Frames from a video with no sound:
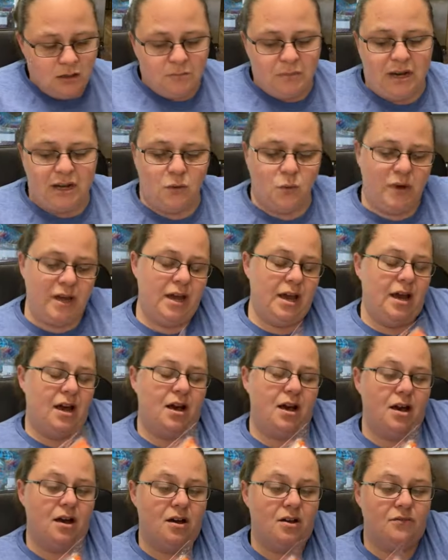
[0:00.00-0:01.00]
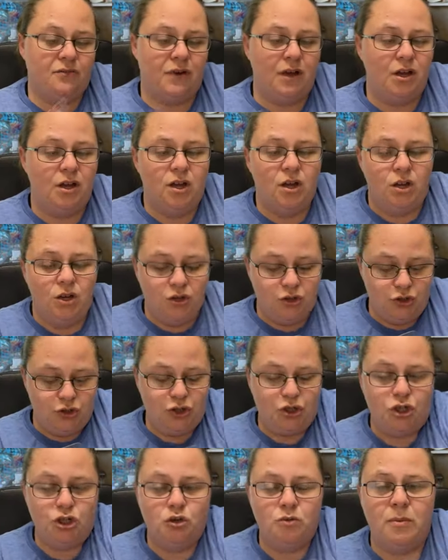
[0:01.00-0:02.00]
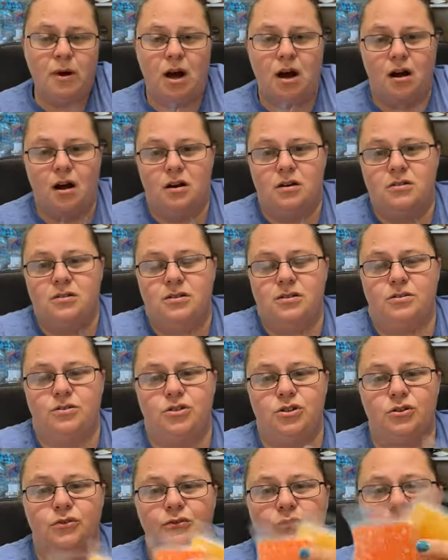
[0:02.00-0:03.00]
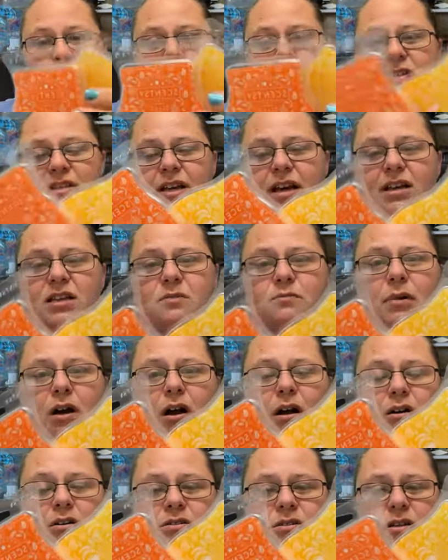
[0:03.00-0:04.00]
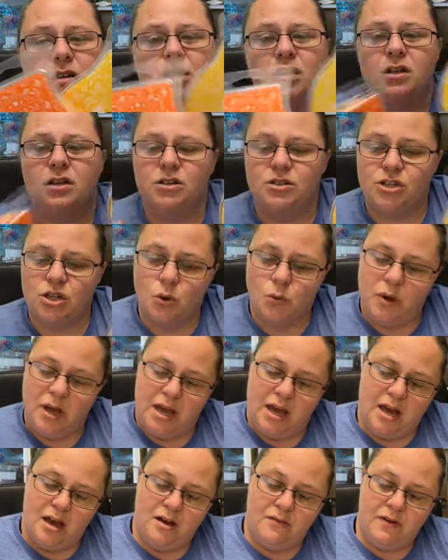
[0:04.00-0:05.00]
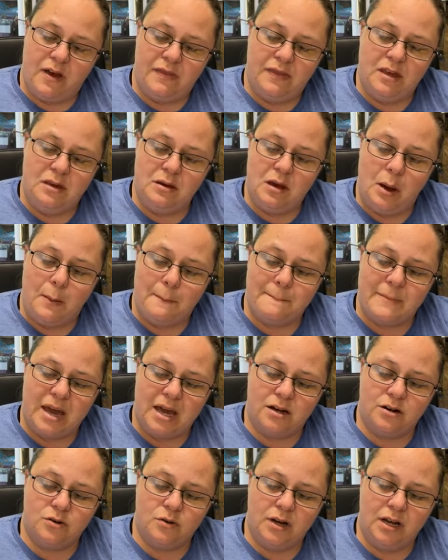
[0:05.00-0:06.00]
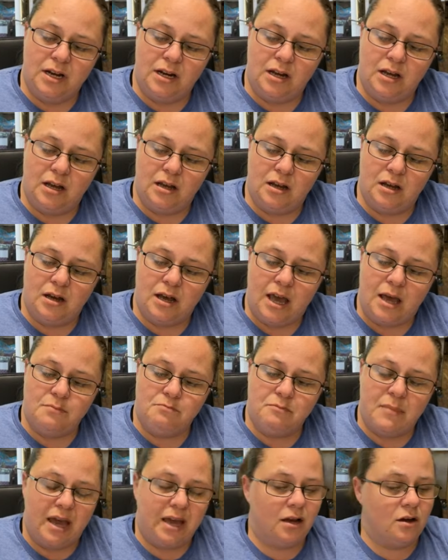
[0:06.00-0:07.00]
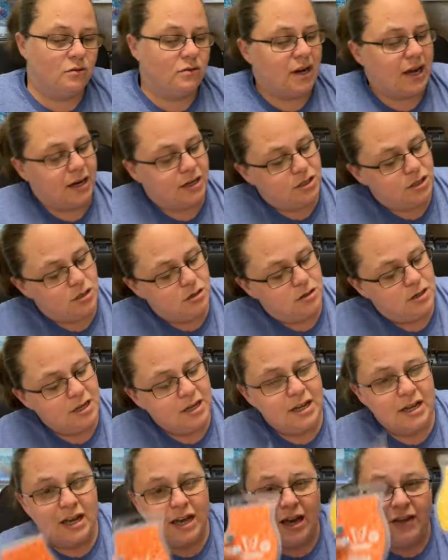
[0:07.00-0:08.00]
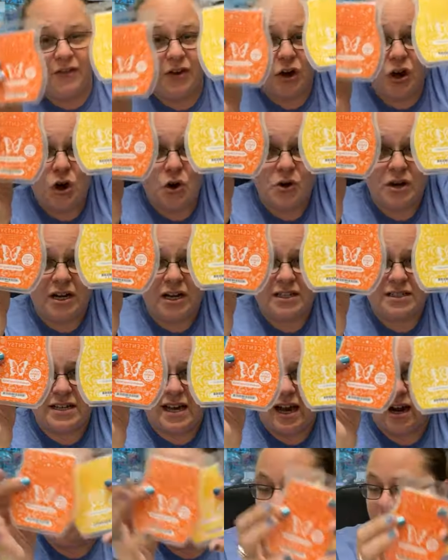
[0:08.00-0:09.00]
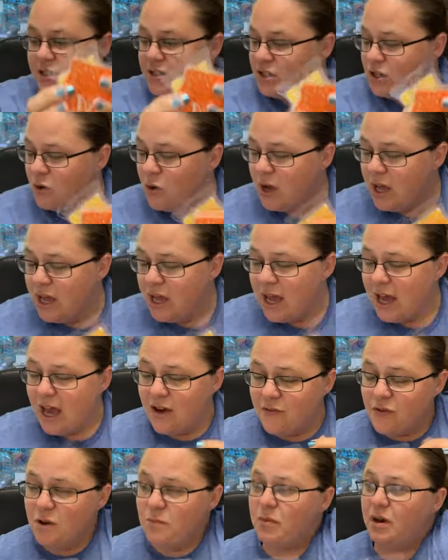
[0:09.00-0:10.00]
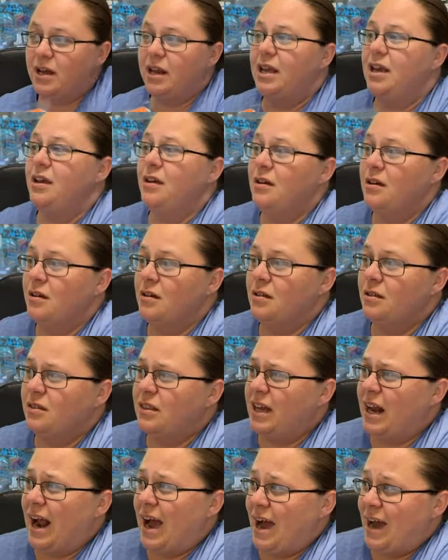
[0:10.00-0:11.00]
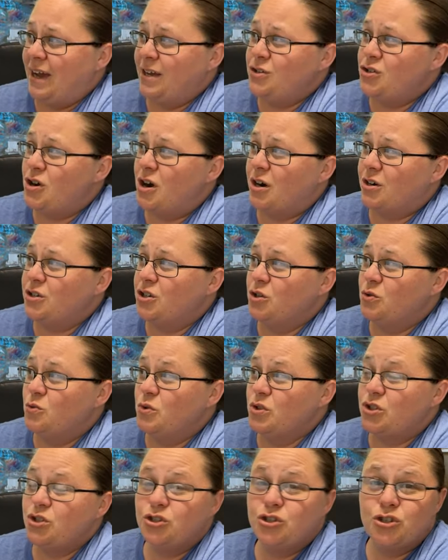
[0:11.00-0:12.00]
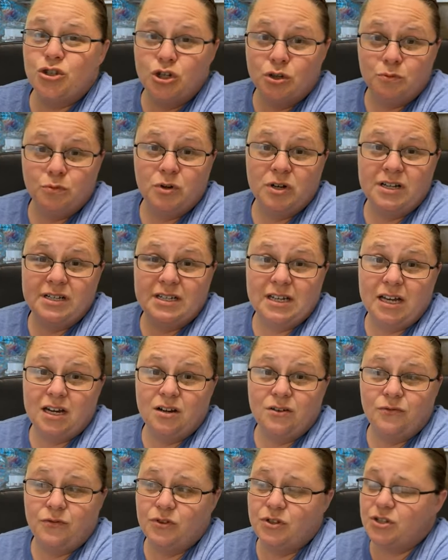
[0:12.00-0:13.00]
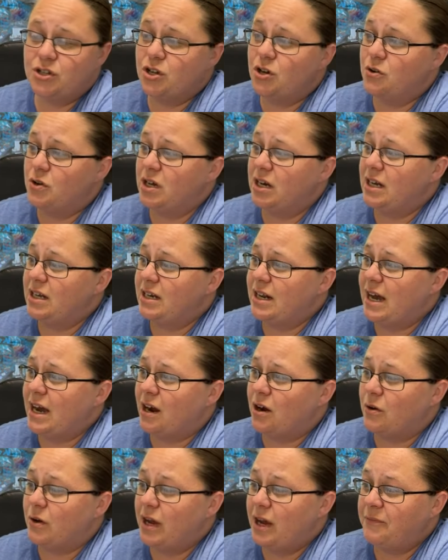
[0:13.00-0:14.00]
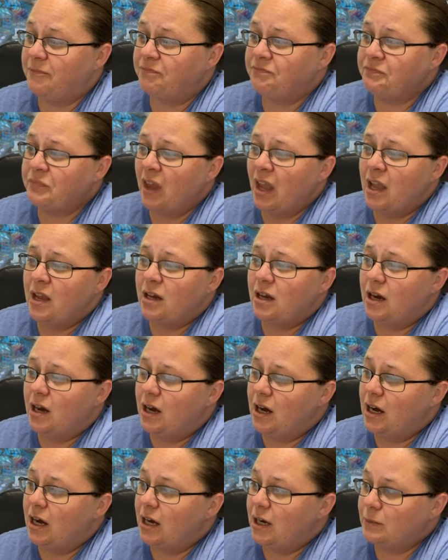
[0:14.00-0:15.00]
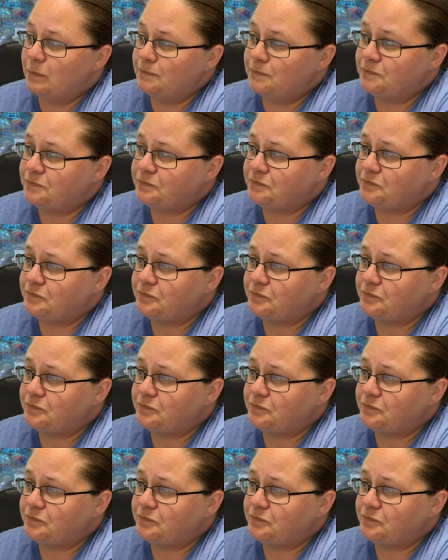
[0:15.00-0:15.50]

But we have two bars, two full-size bars. So we have the Mandarin and mango nectar and the coconut daiquiri. So everybody that I talked to was super excited for this coconut daiquiri. Um,